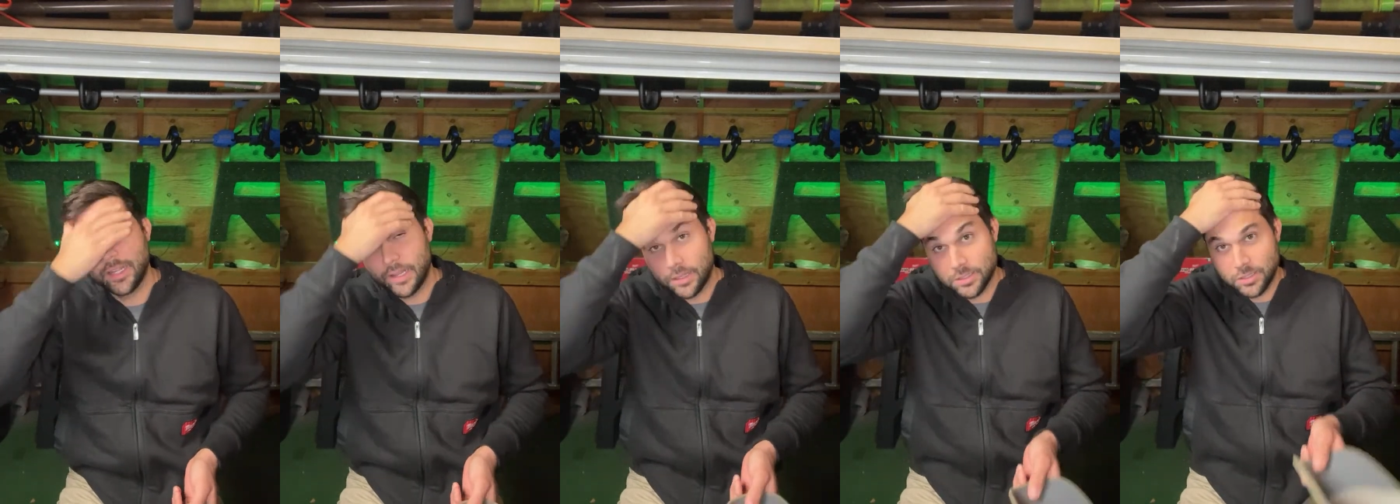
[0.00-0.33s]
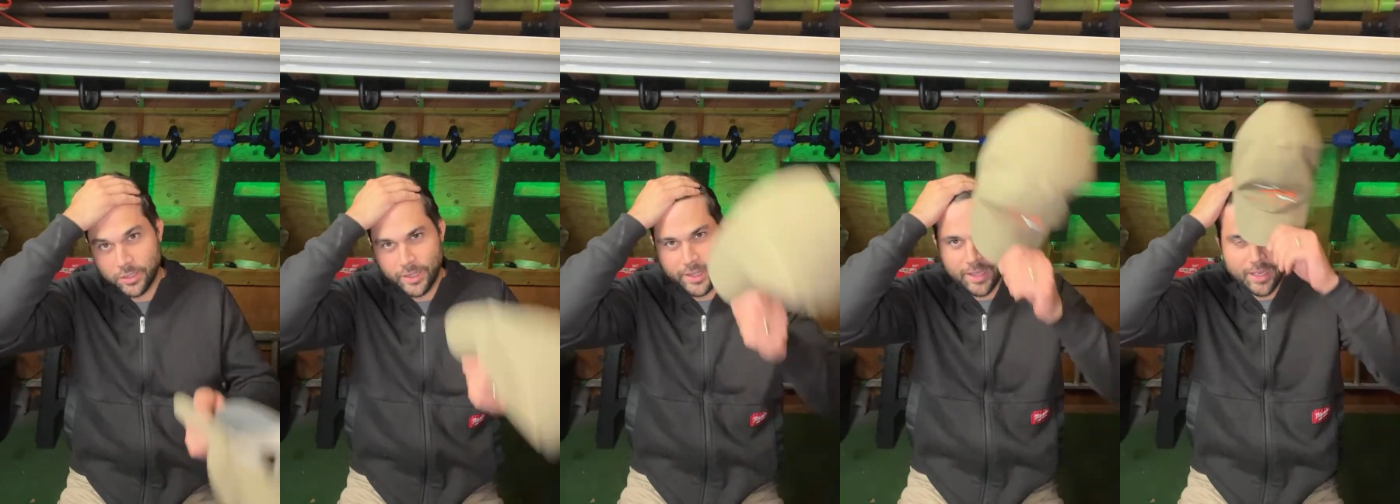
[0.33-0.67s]
now,
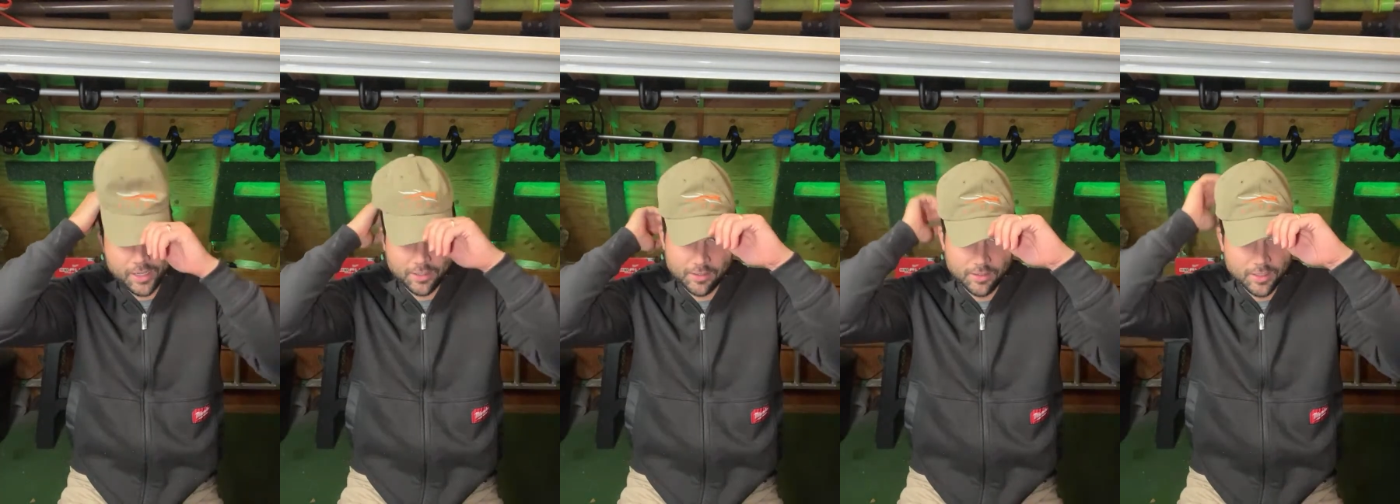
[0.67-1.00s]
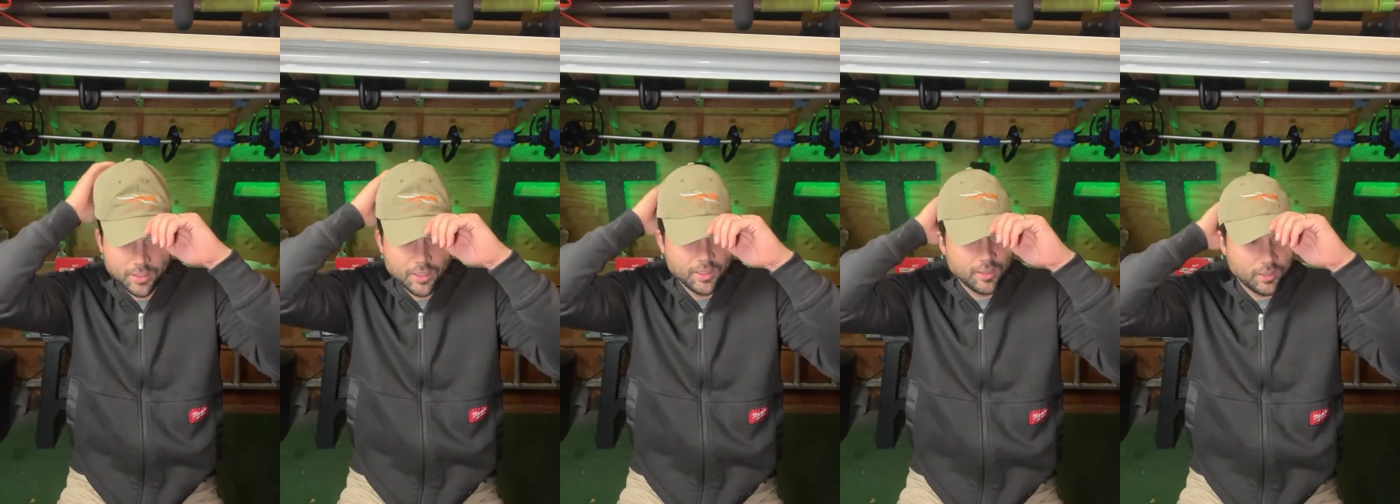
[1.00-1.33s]
so I had
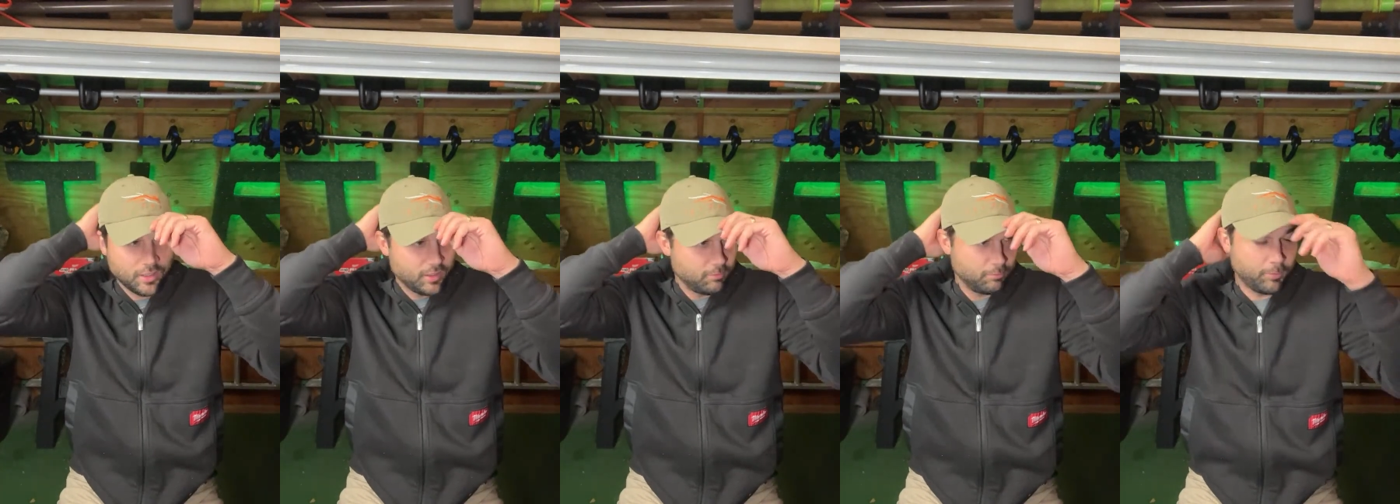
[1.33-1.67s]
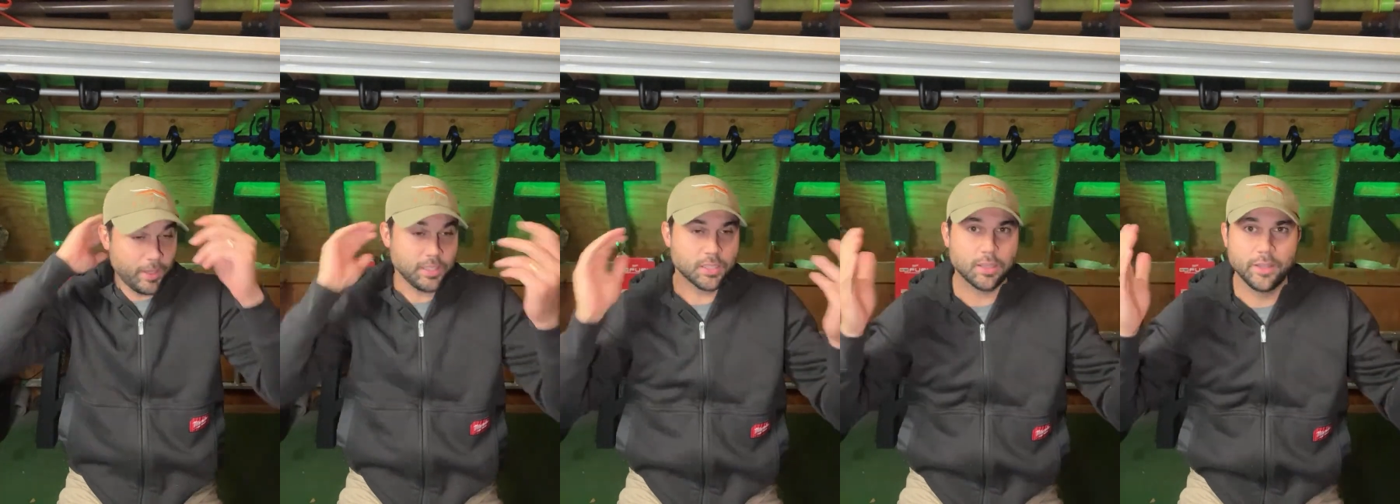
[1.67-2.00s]

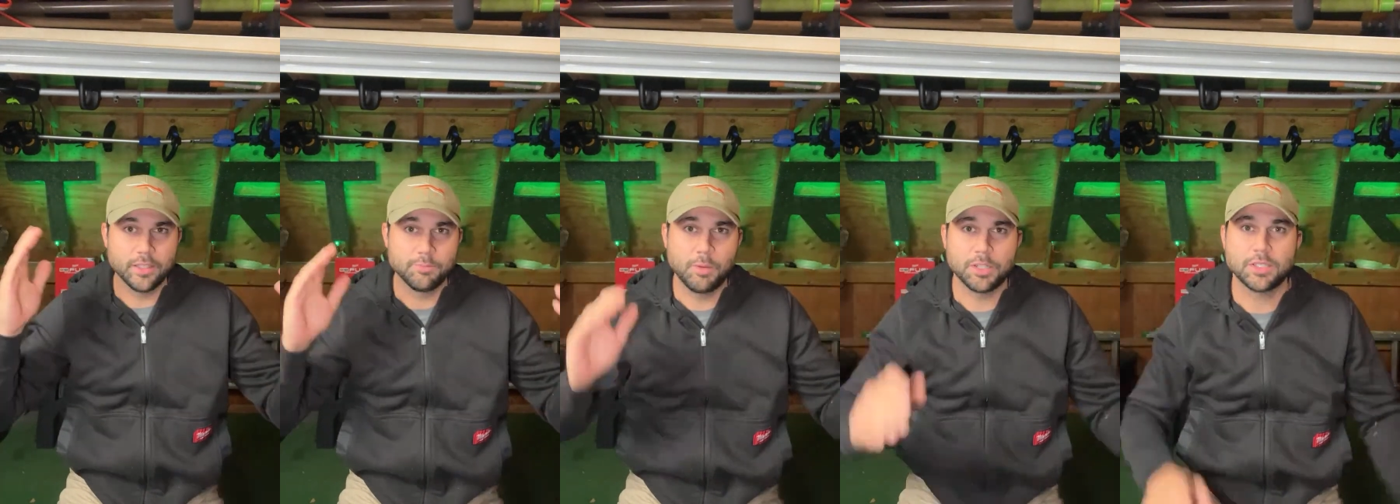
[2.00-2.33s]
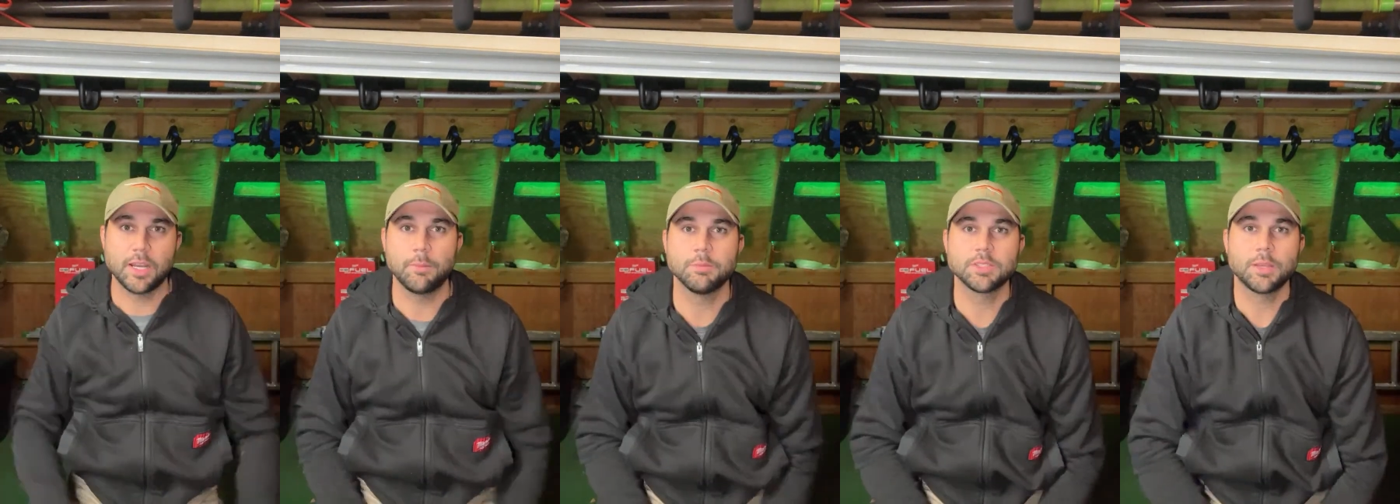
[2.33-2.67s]
basically as much
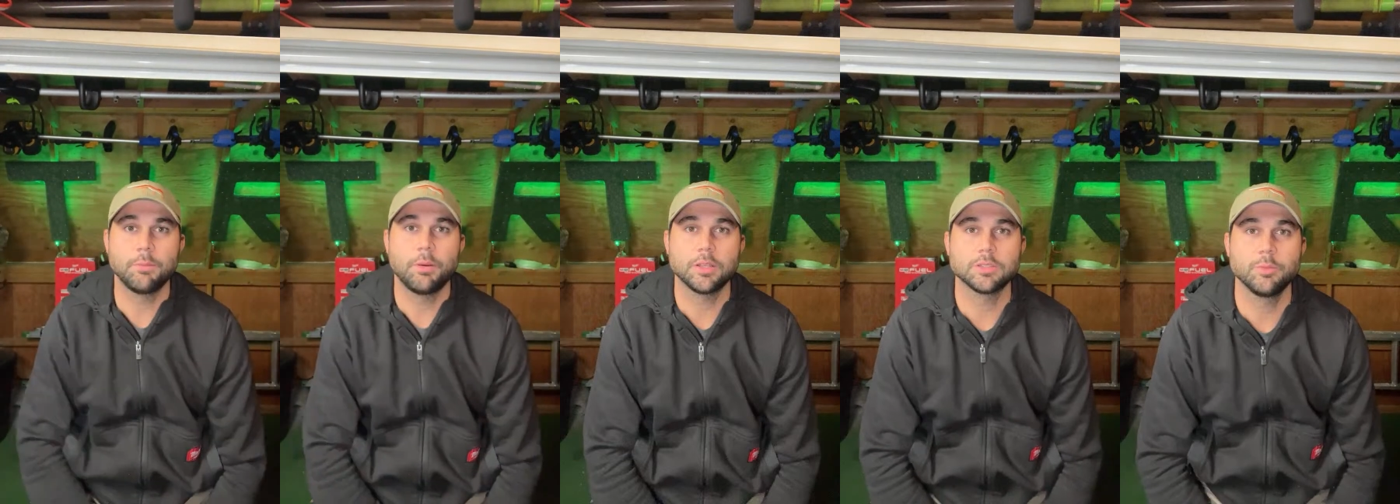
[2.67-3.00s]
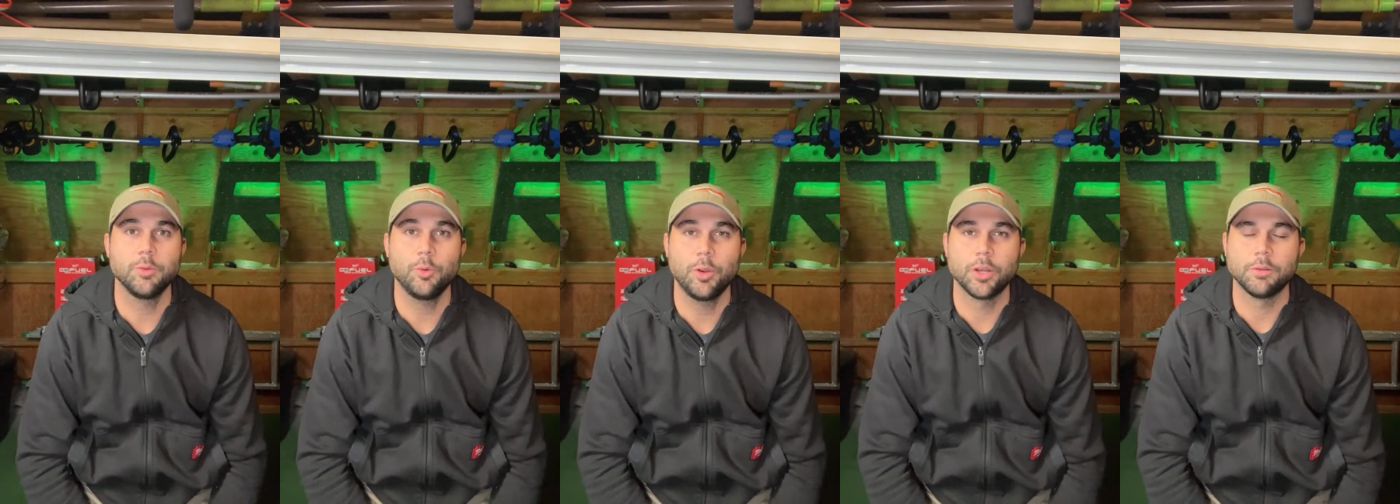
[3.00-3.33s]
time as I possibly
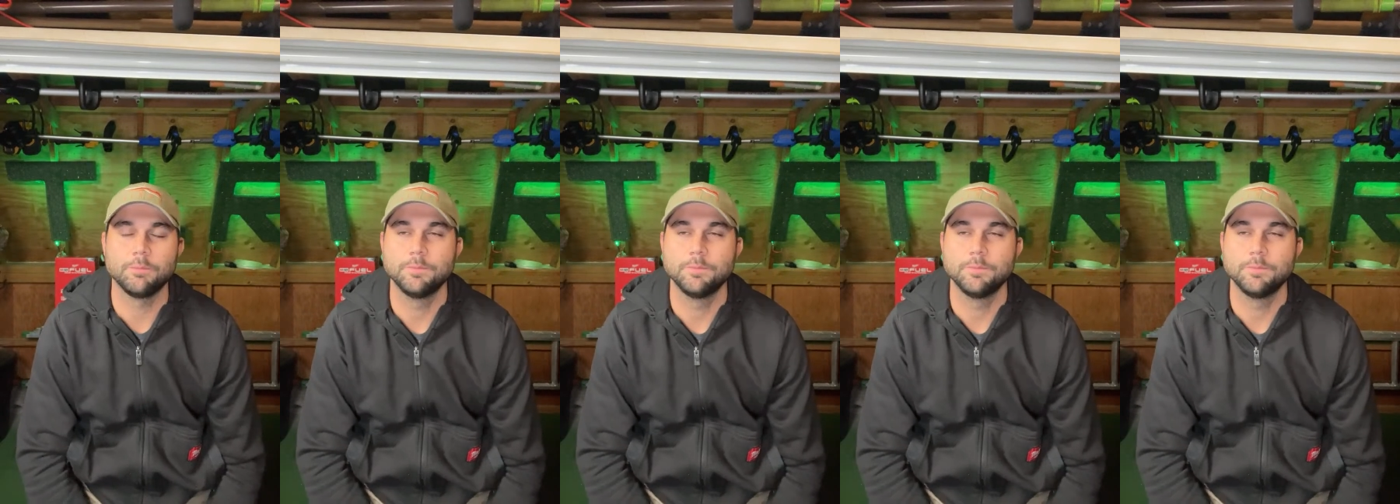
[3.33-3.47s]
wanted.